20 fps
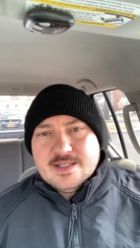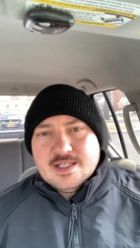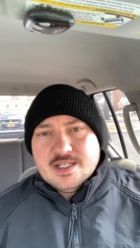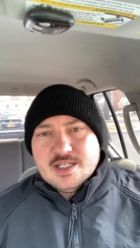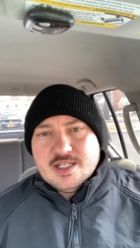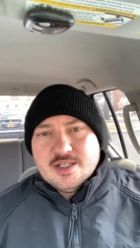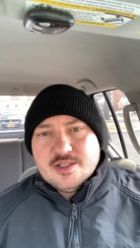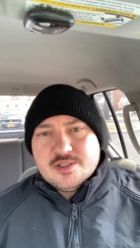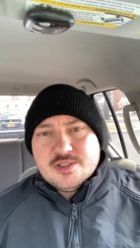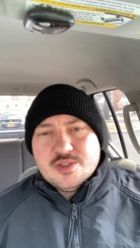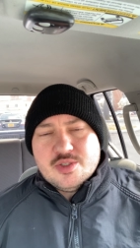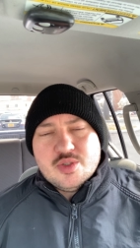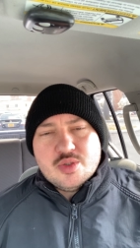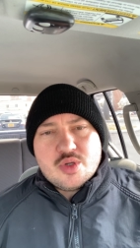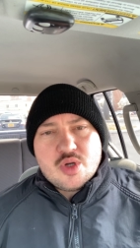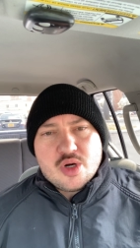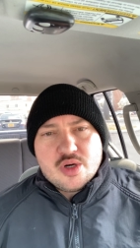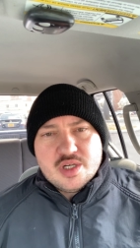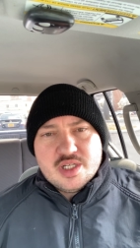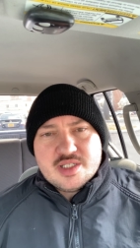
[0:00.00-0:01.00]
uh, to do
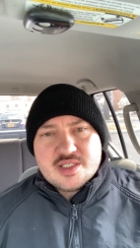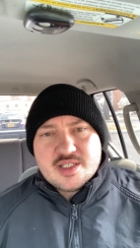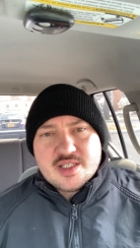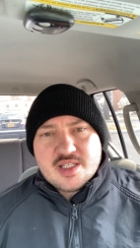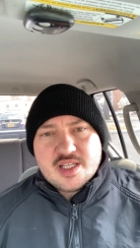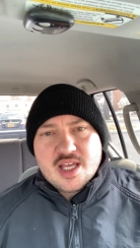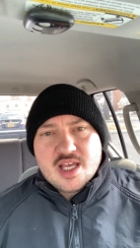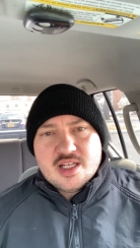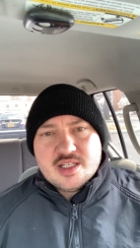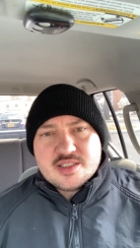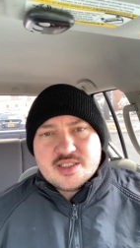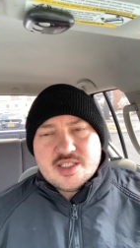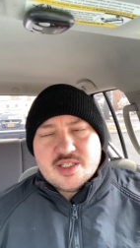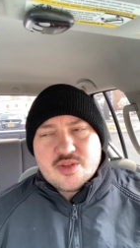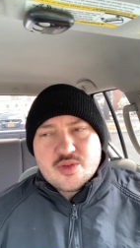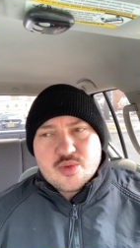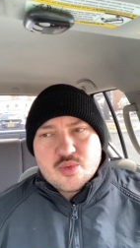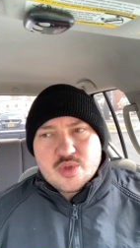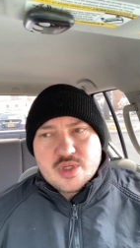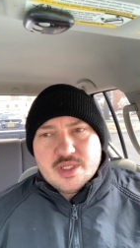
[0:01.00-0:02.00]
Guardians of the Galaxy
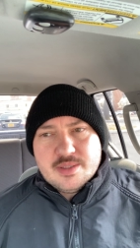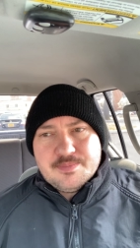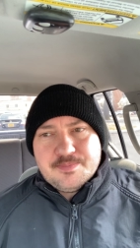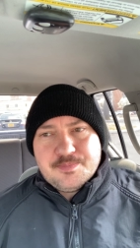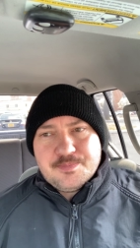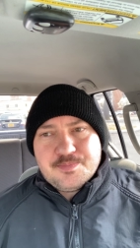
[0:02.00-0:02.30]
3.